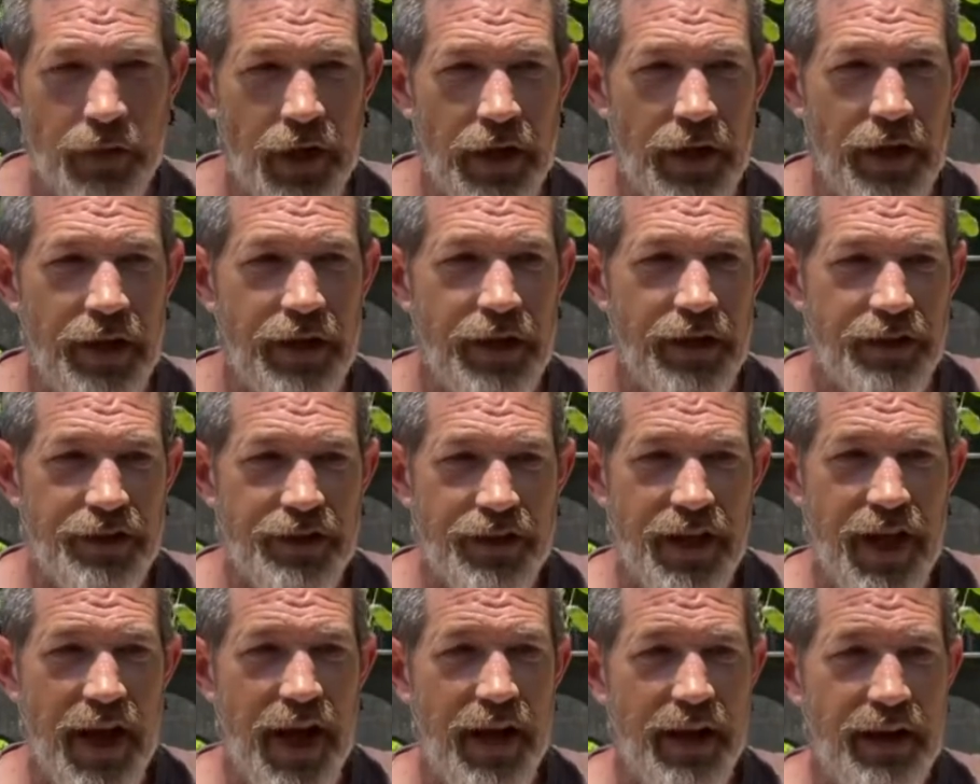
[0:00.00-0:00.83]
is
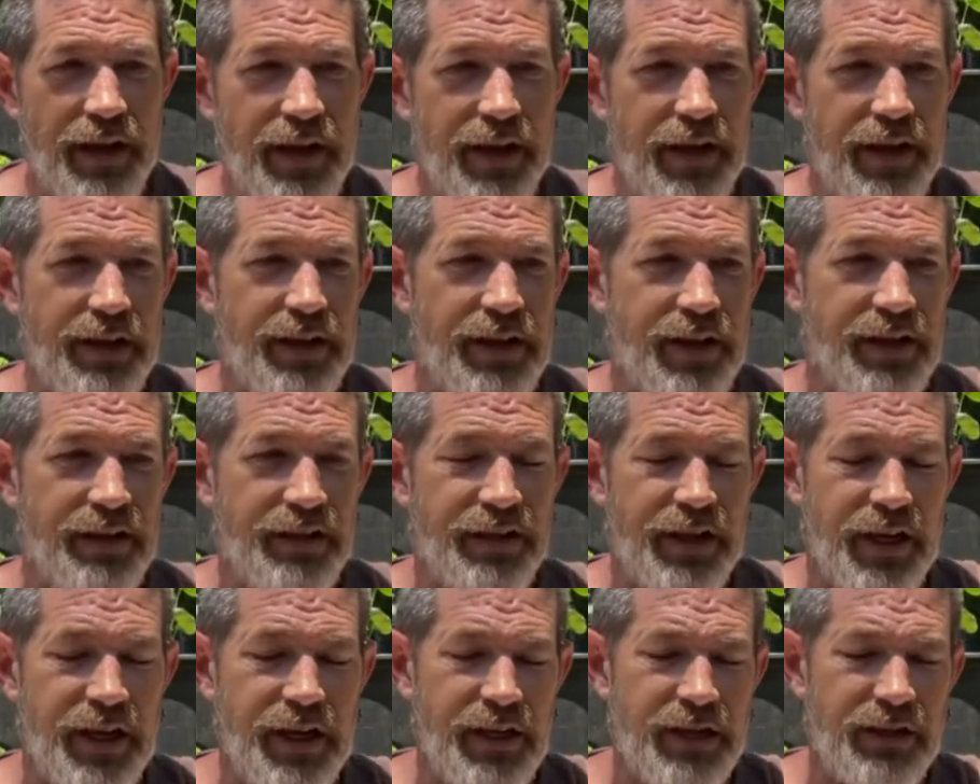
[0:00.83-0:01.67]
that it
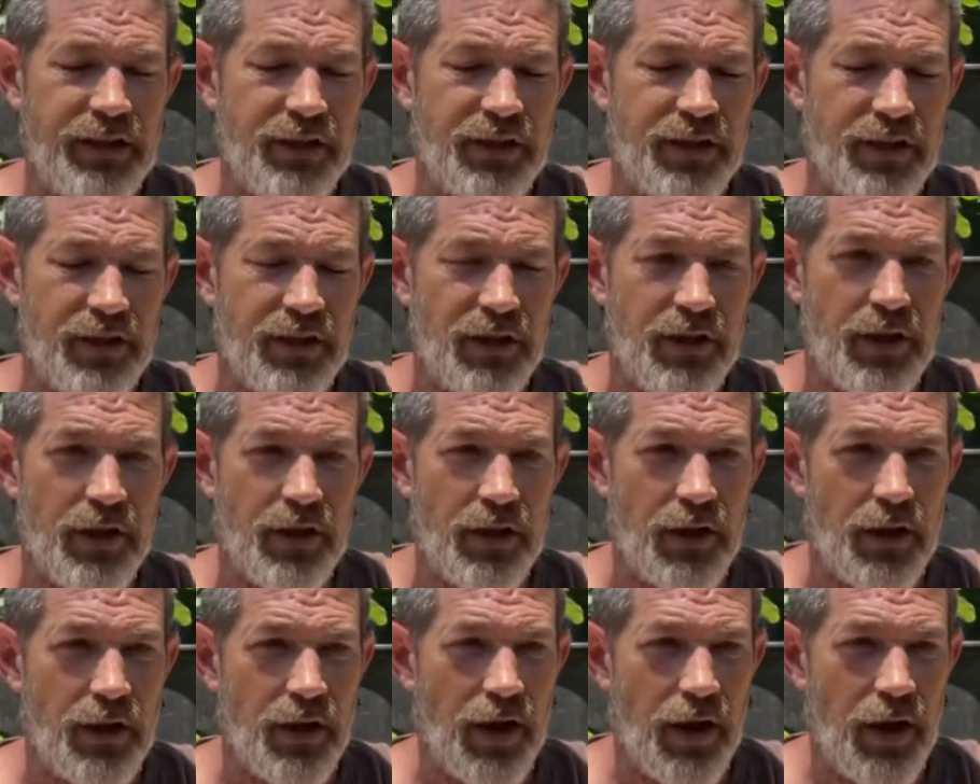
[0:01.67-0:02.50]
contains
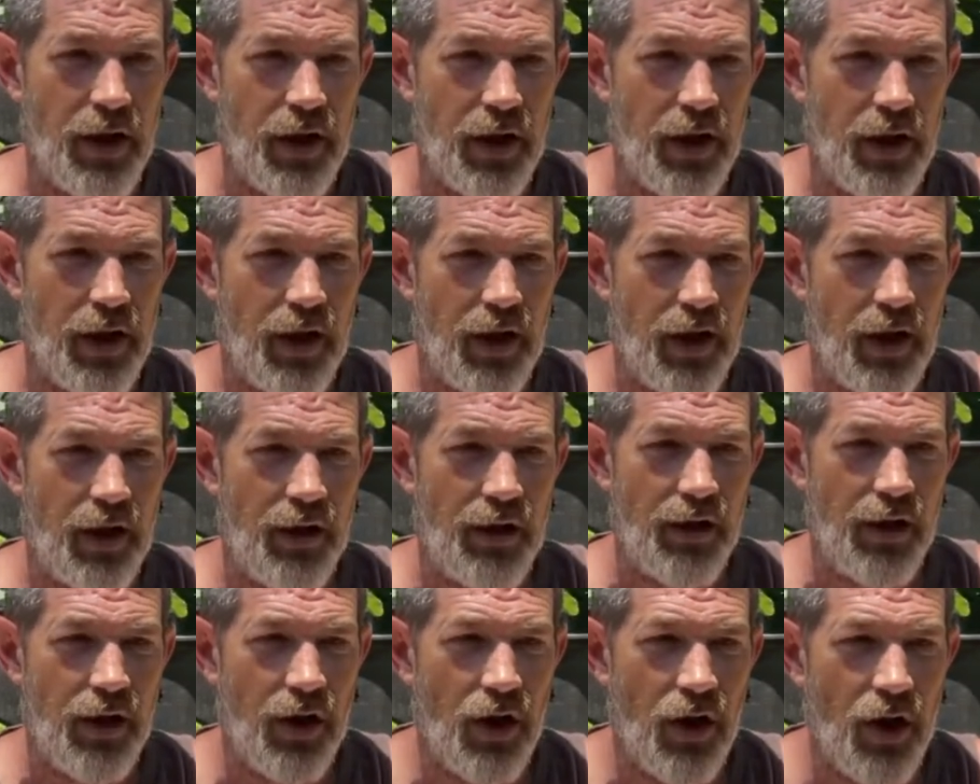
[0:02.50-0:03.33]

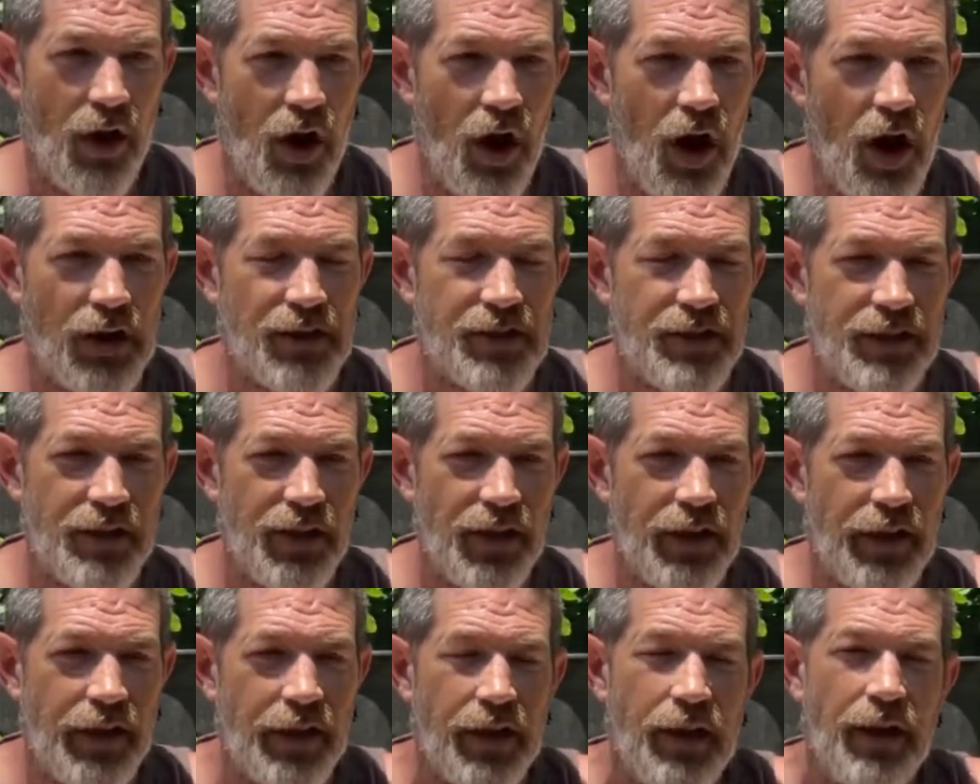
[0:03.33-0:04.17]

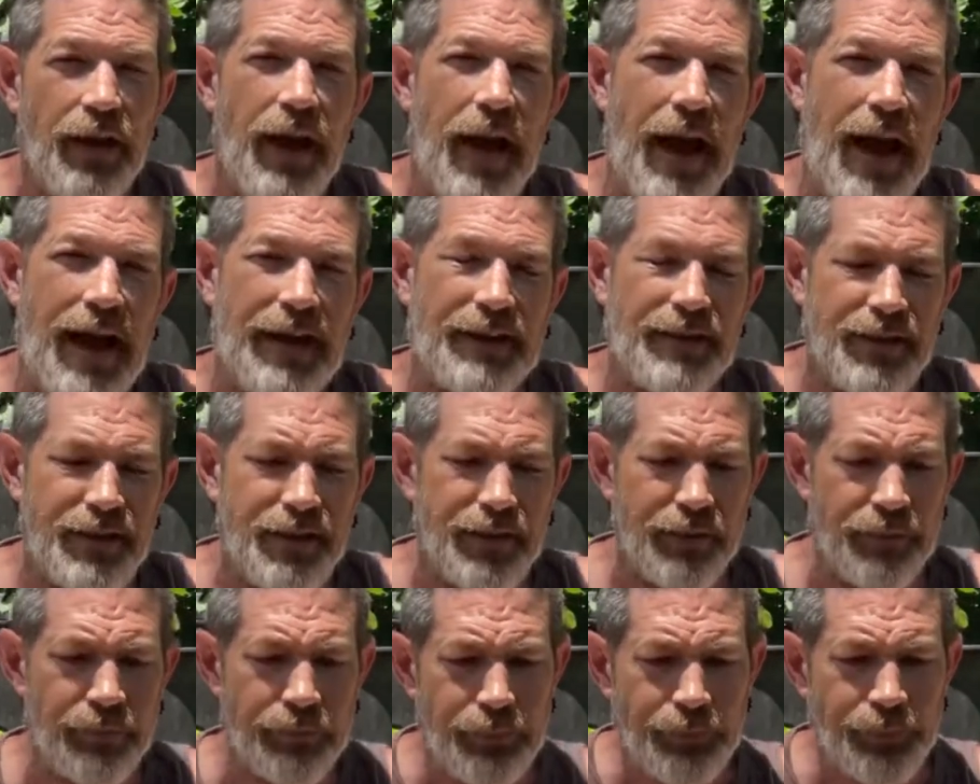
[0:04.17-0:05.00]
oxalic
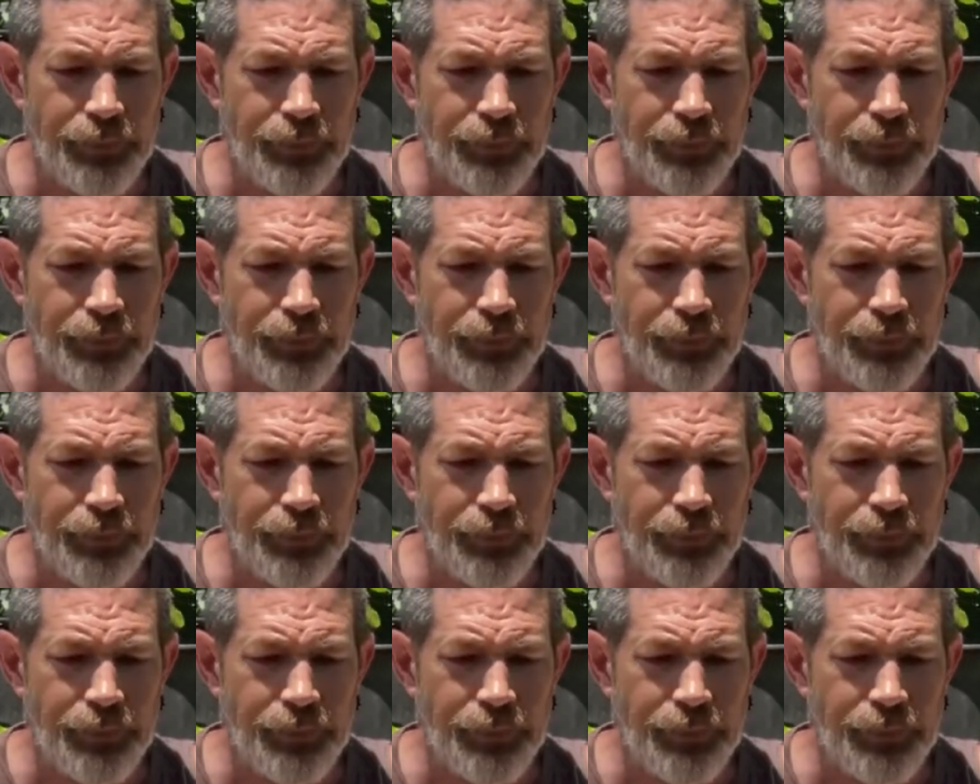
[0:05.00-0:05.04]
acid,